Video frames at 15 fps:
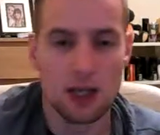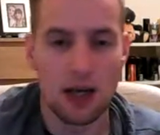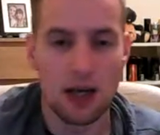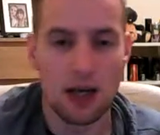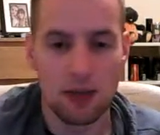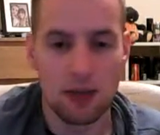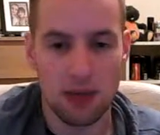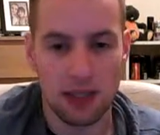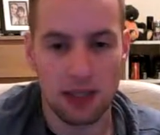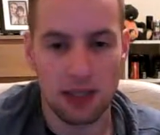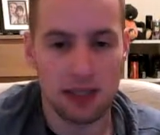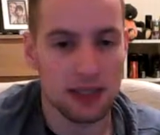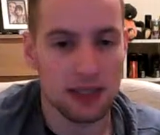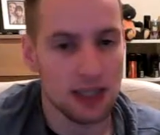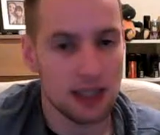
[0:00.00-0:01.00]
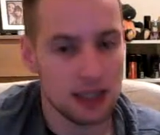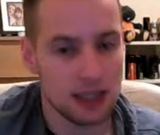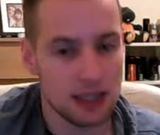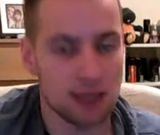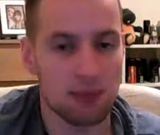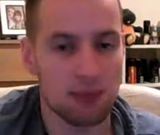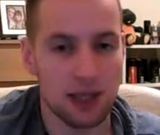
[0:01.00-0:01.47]
But that is the
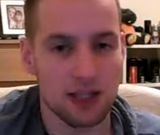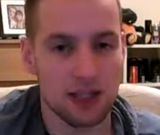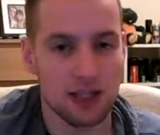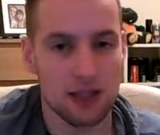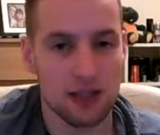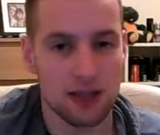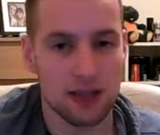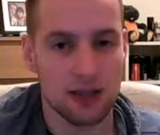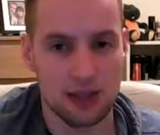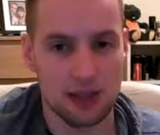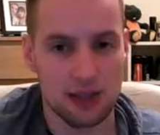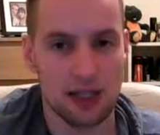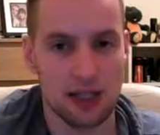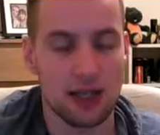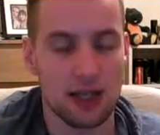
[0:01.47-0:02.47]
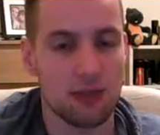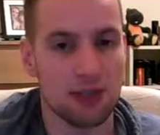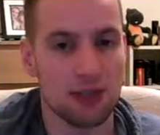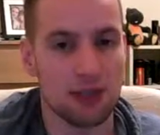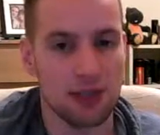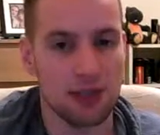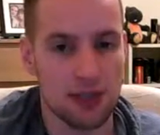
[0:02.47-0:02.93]
basics, setting up your
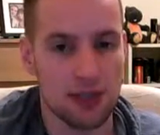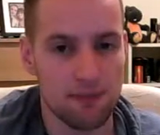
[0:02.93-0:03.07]
team.